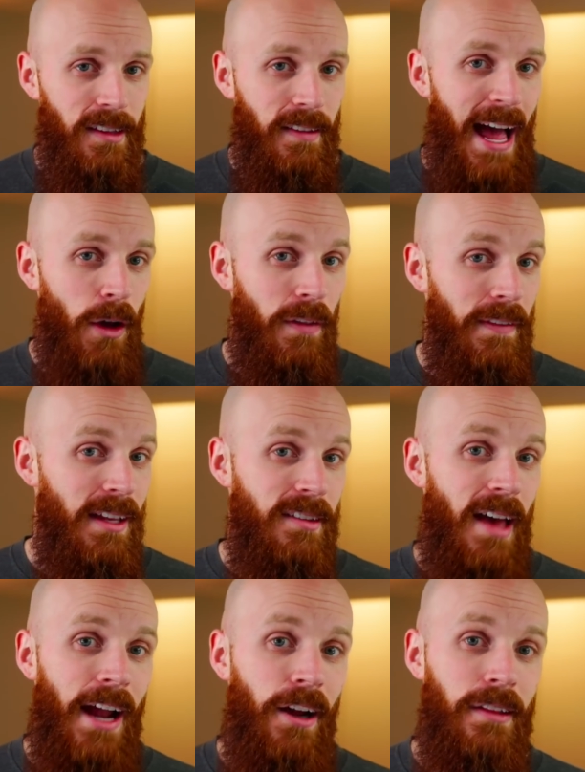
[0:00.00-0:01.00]
allowed in the
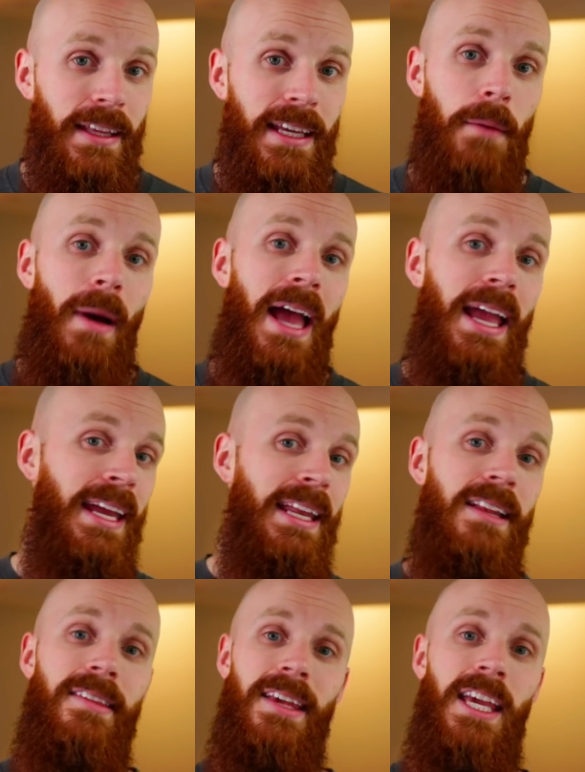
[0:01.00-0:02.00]
entire league by
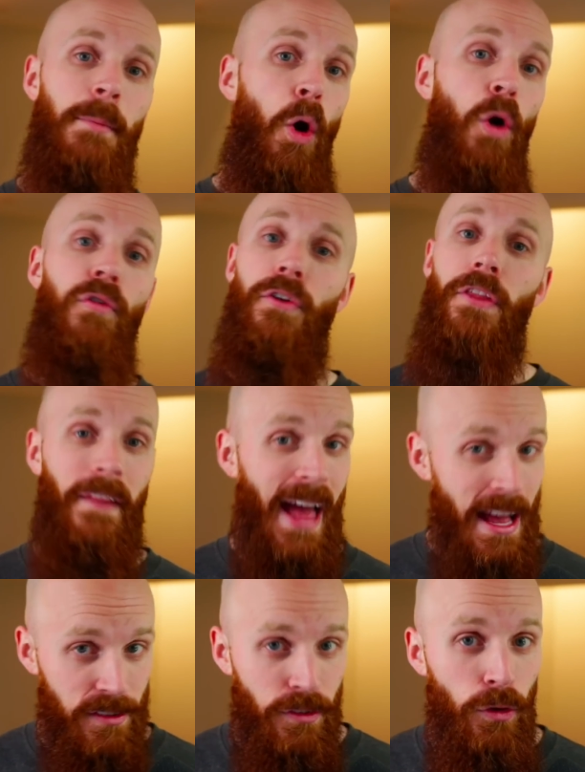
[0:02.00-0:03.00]
any team over the
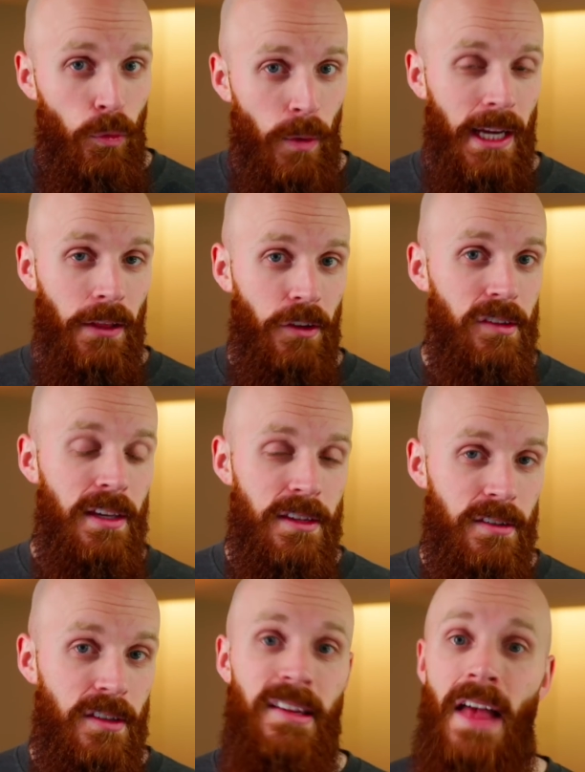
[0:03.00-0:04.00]
last two regular
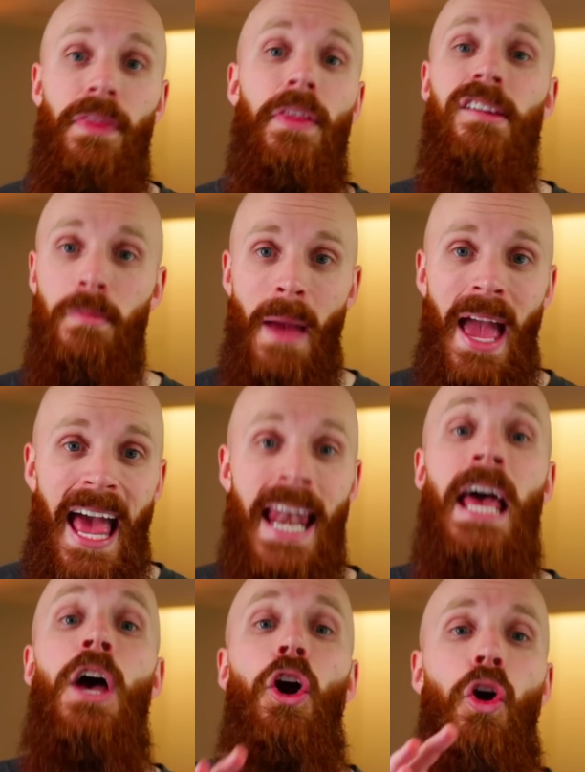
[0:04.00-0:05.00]
seasons. Yet this
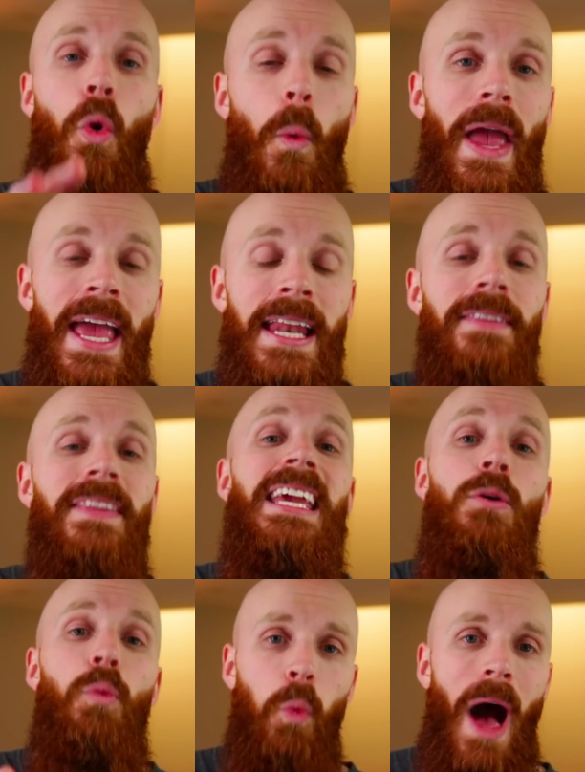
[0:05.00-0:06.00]
man, Quinn
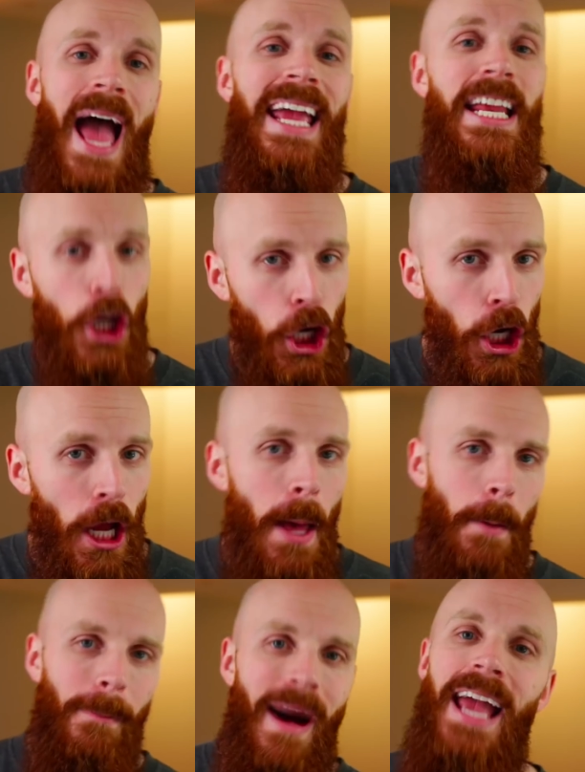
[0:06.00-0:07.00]
the Whiner
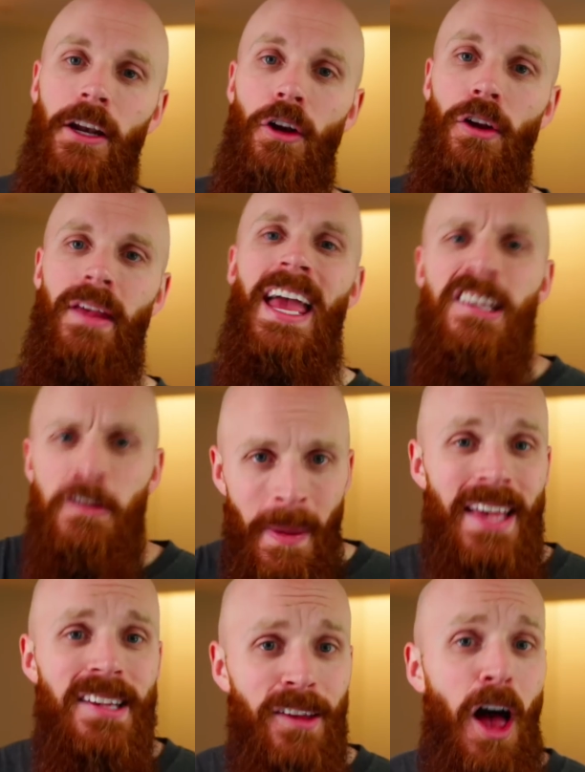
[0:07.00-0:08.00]
Miners, is
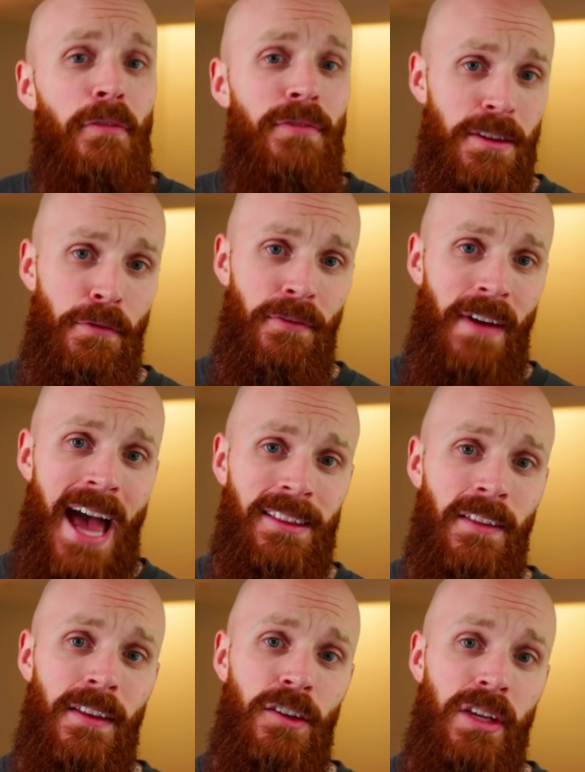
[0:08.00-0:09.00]
pissed off at the
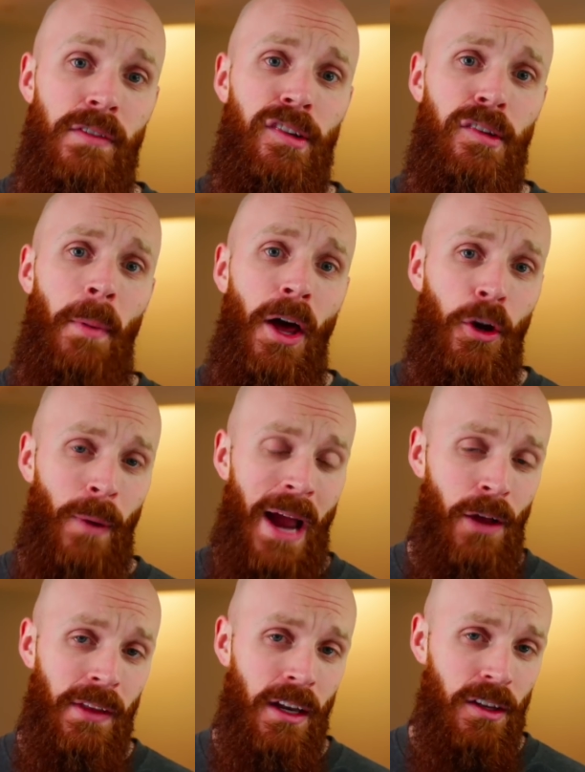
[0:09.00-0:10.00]
fact that the Chiefs spun
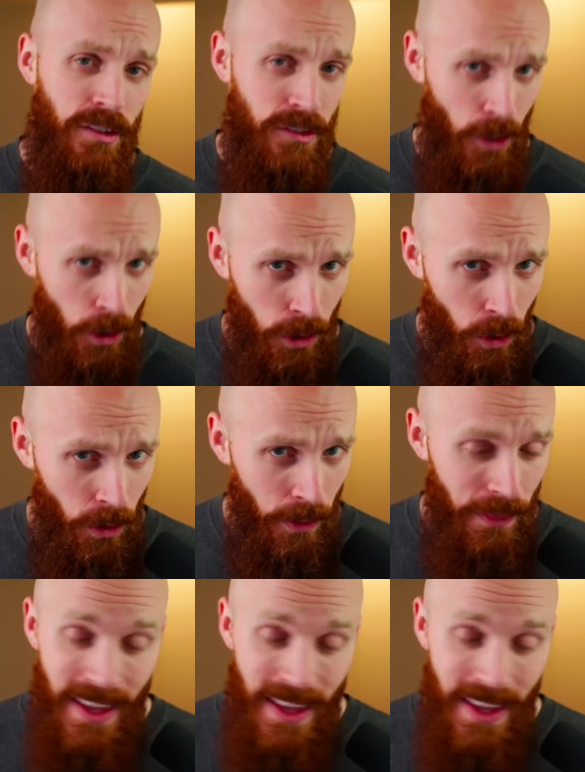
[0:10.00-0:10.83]
around in a circle.